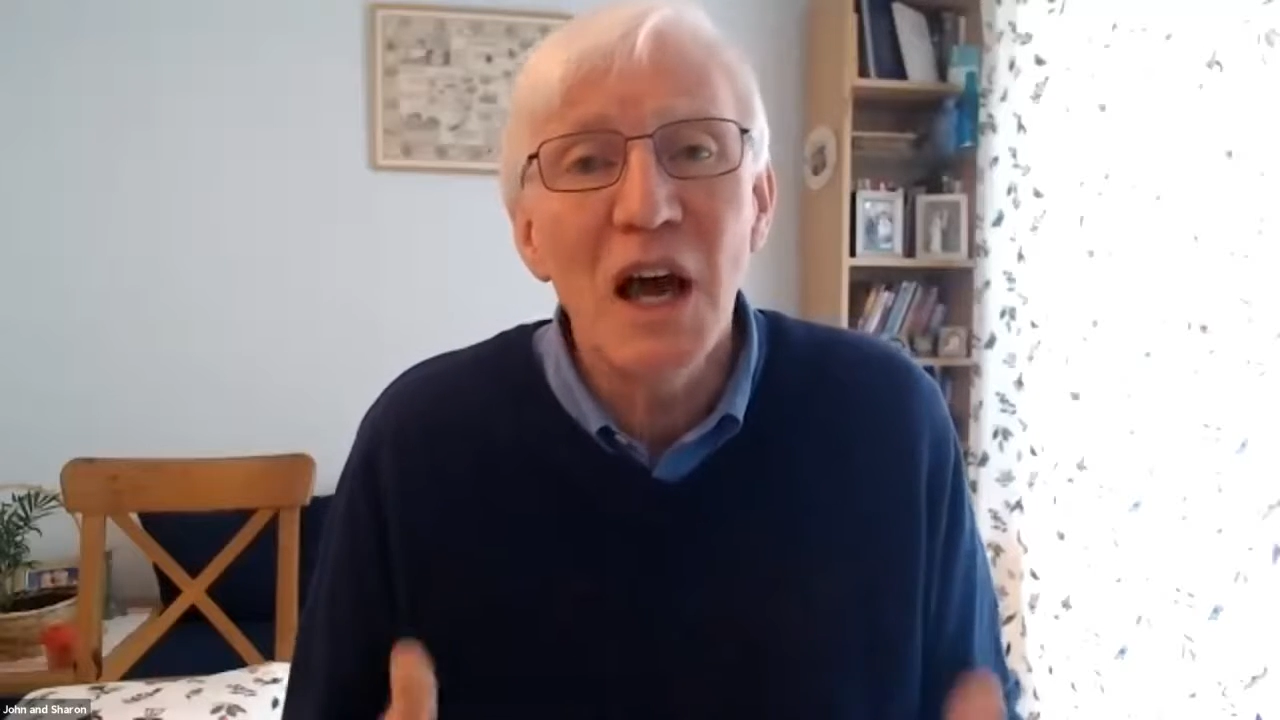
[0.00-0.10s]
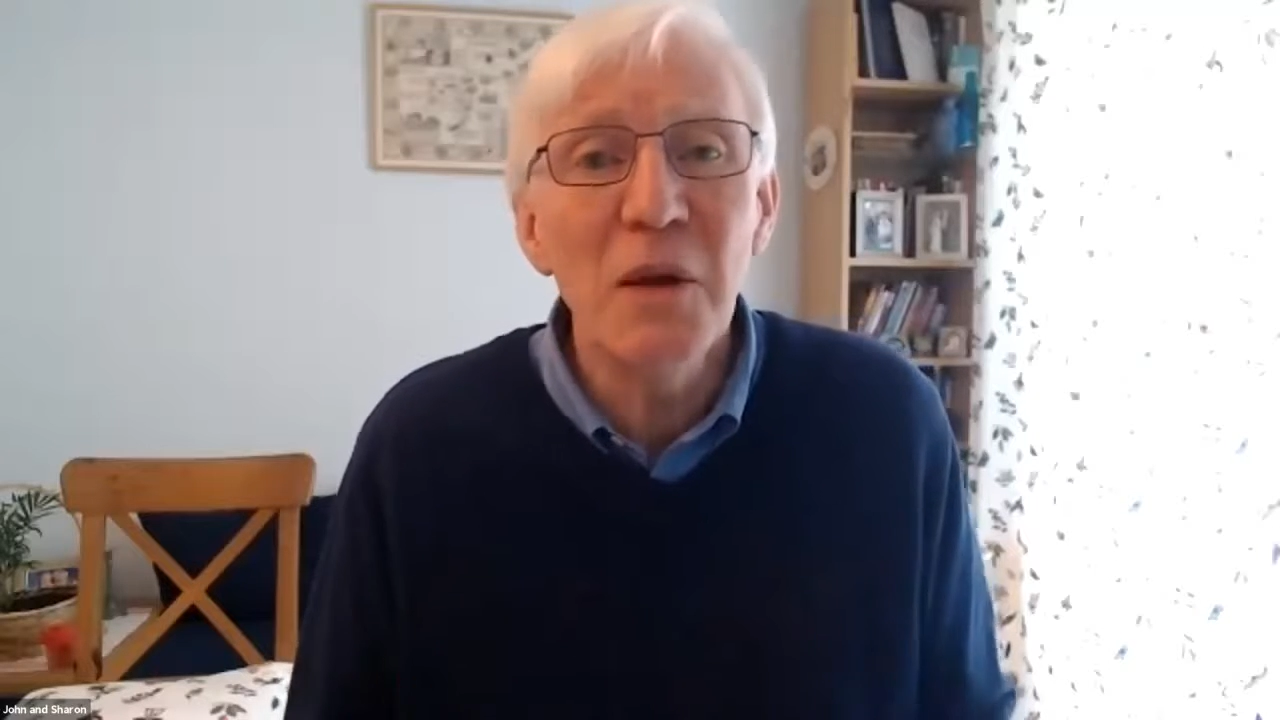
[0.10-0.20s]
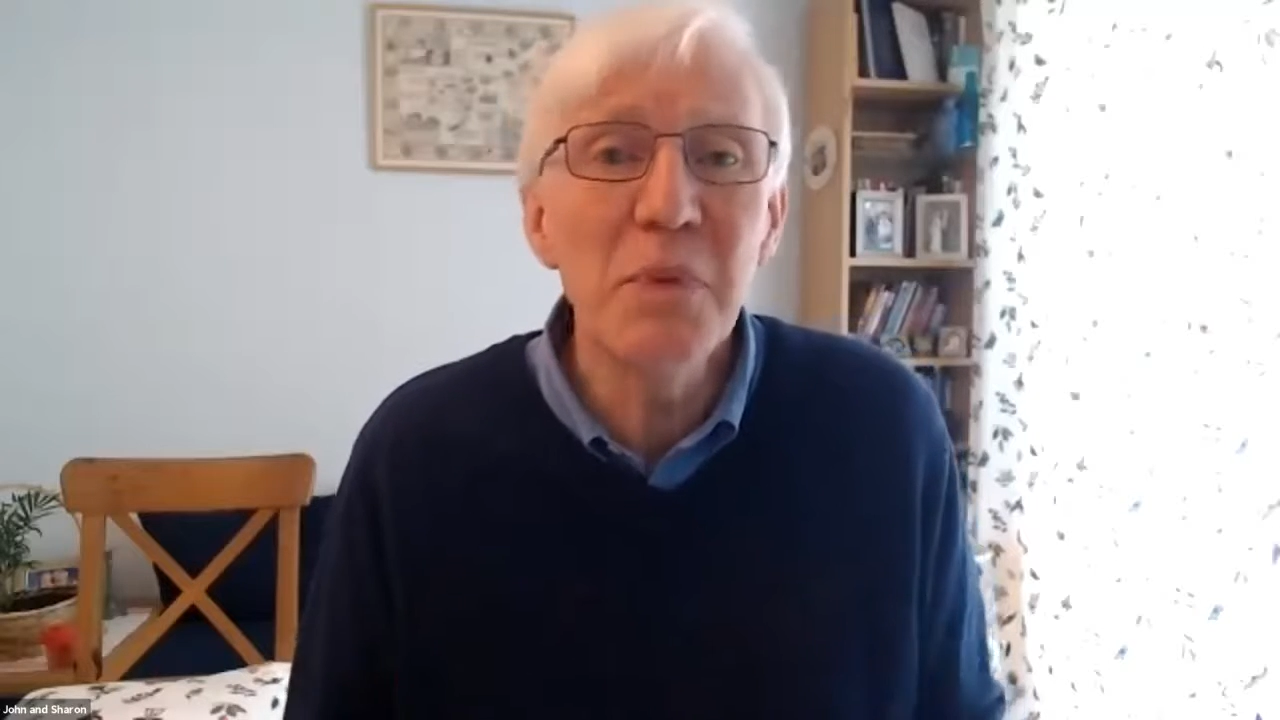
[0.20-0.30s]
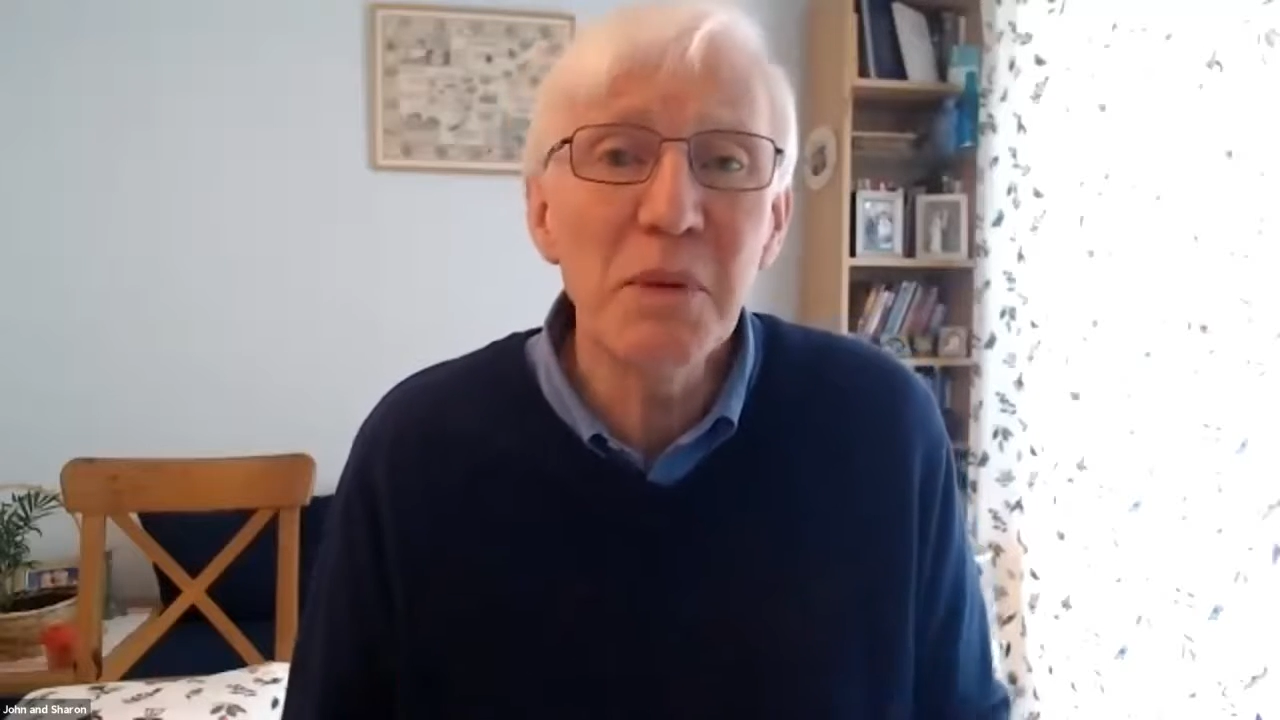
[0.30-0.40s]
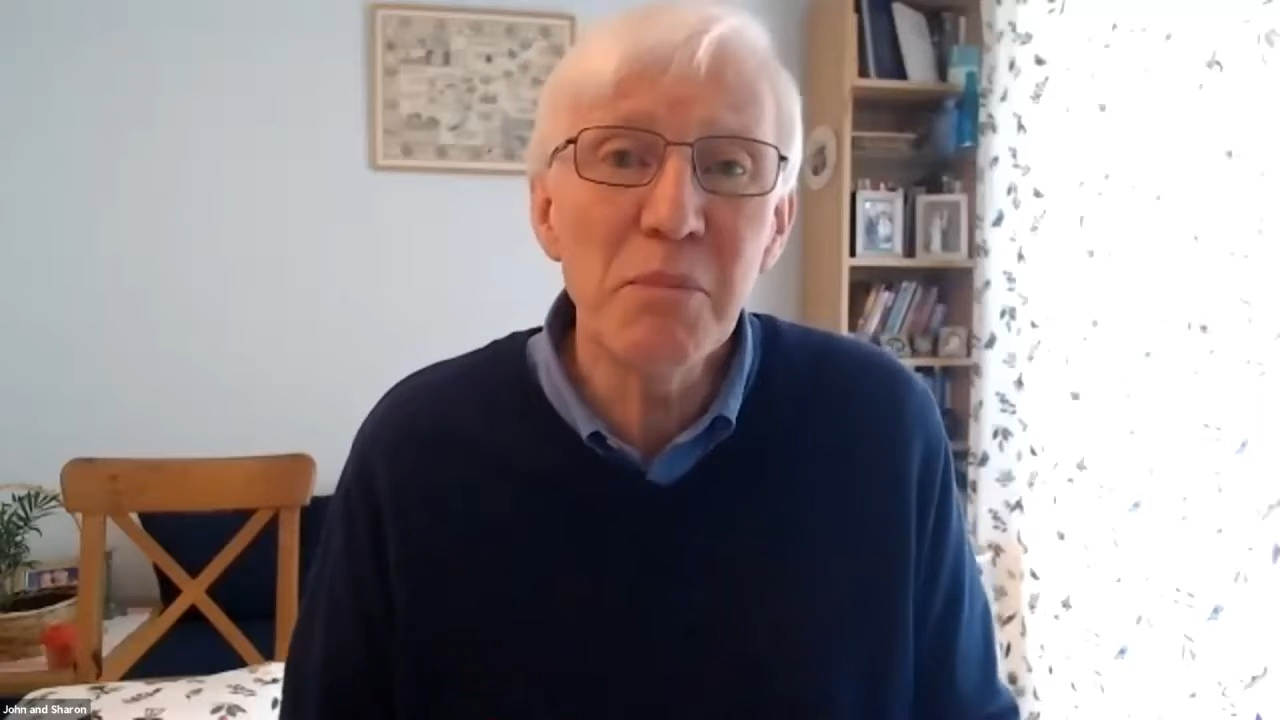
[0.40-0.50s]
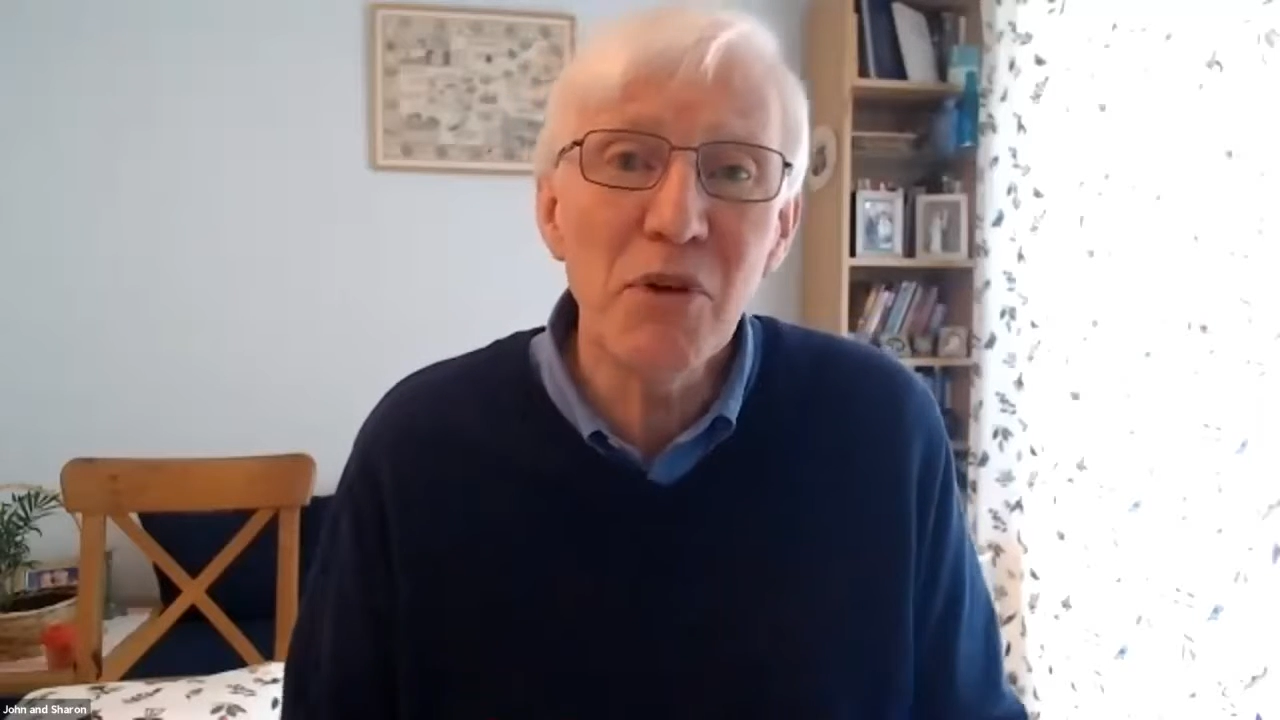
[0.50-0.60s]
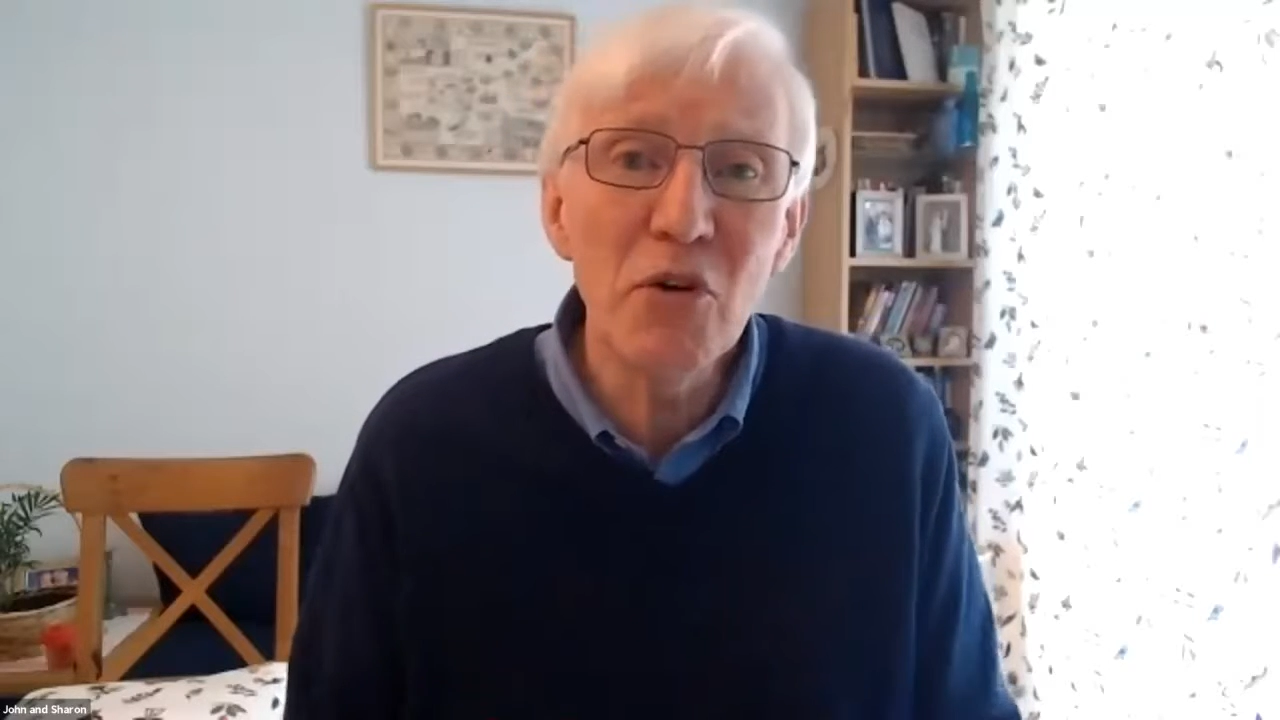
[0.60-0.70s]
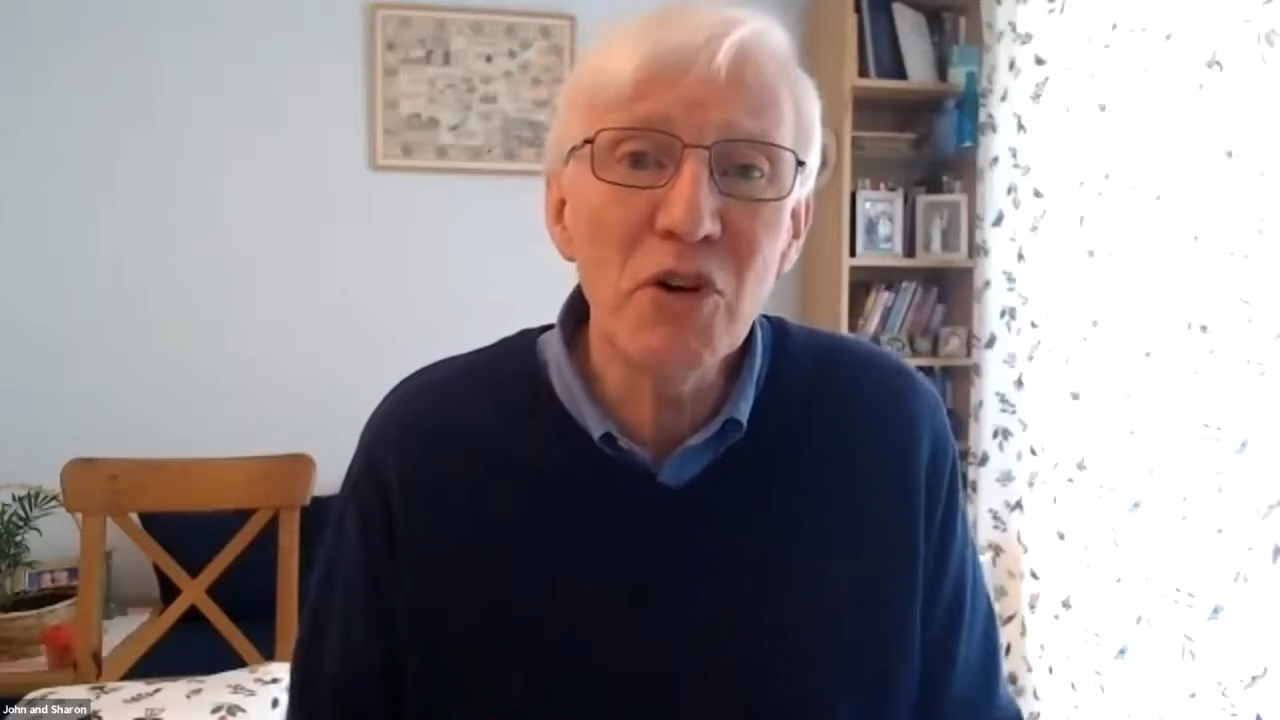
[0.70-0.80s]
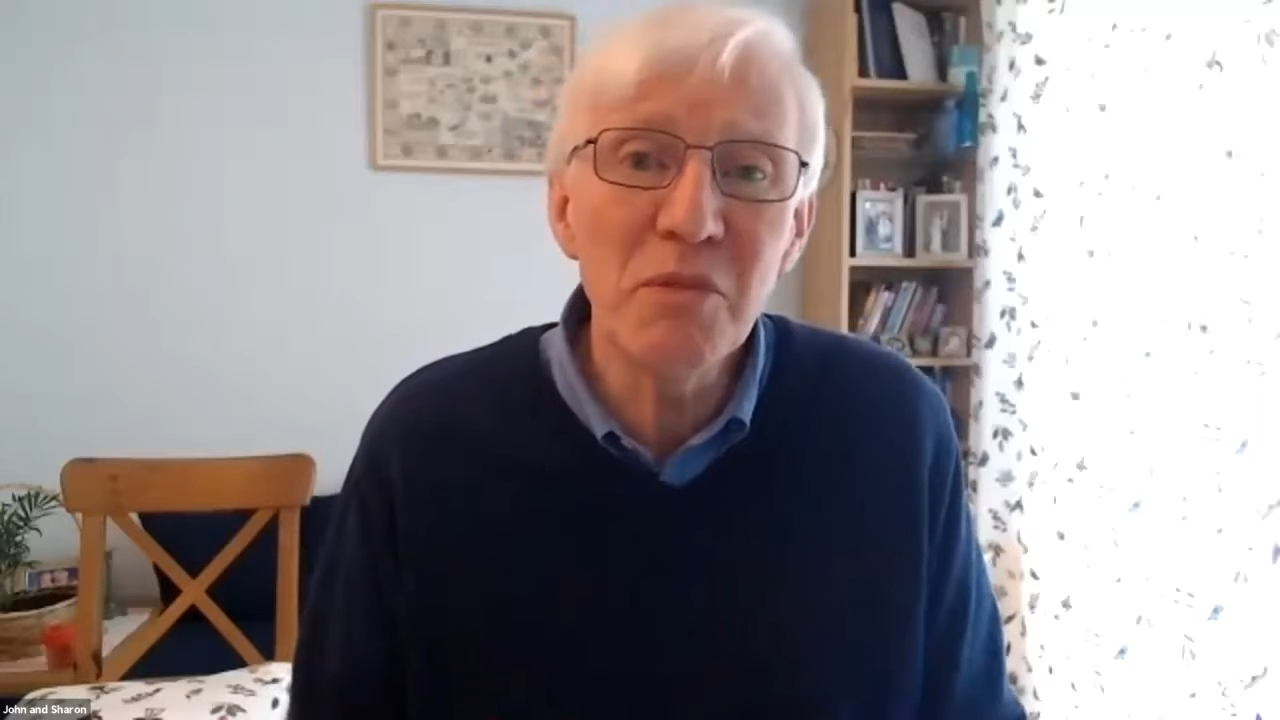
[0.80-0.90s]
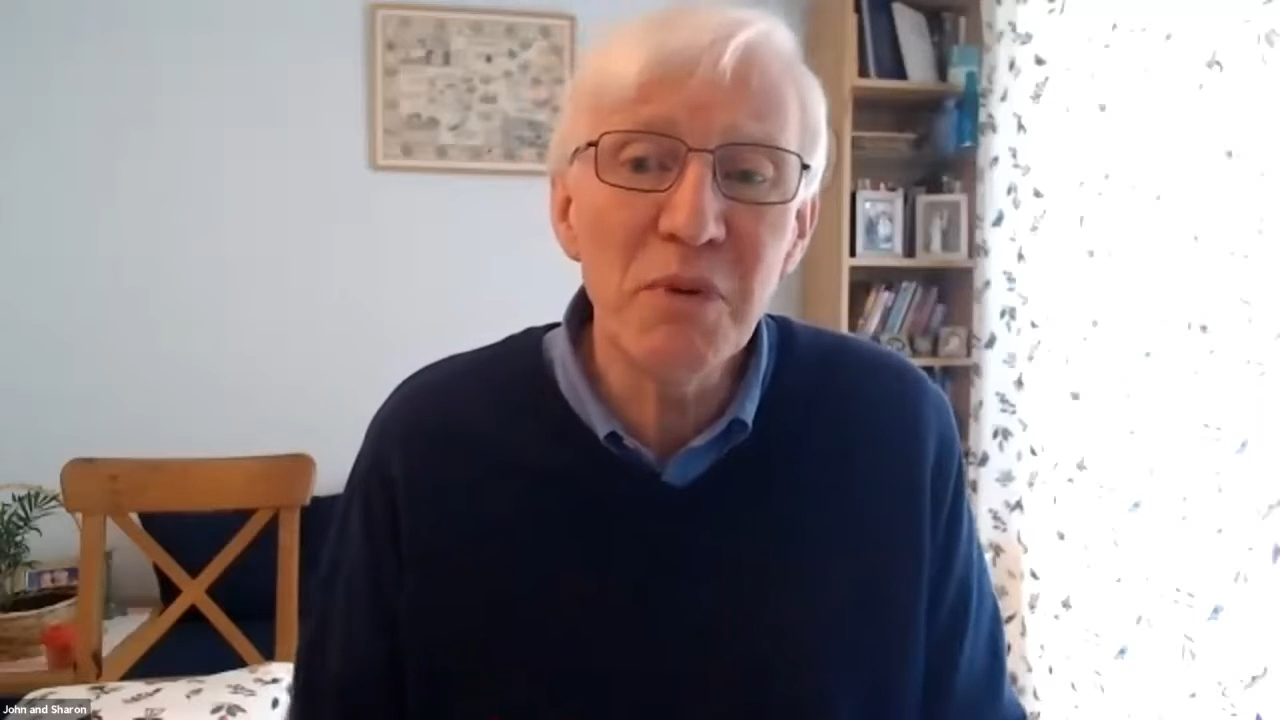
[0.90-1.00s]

and be broken